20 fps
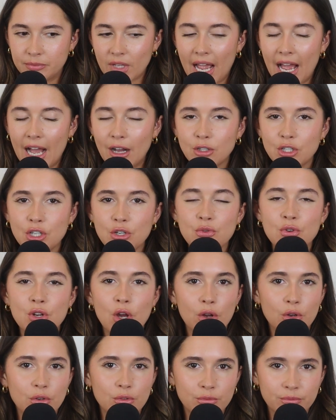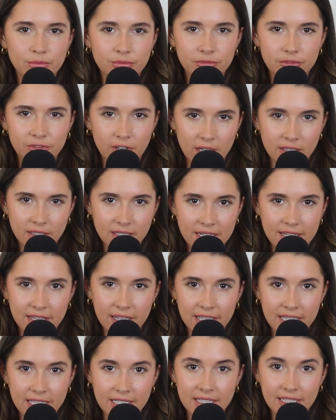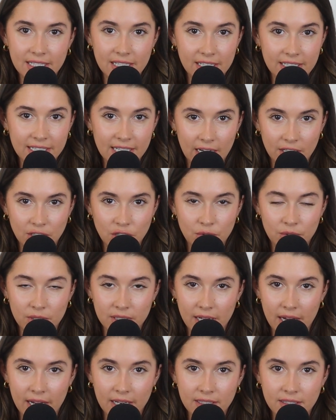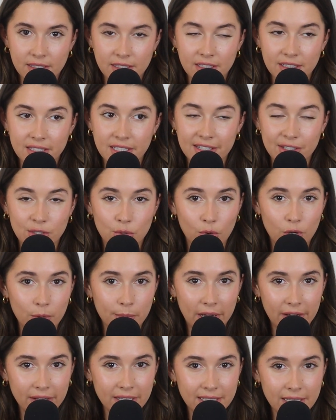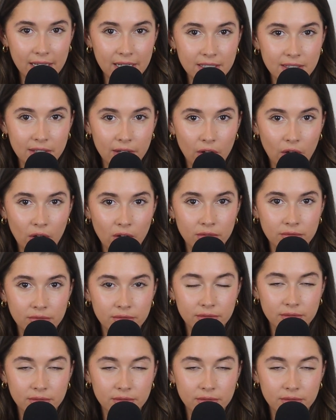How do you know, firstly, that he's still attached to his ex? Does he talk about his ex a lot?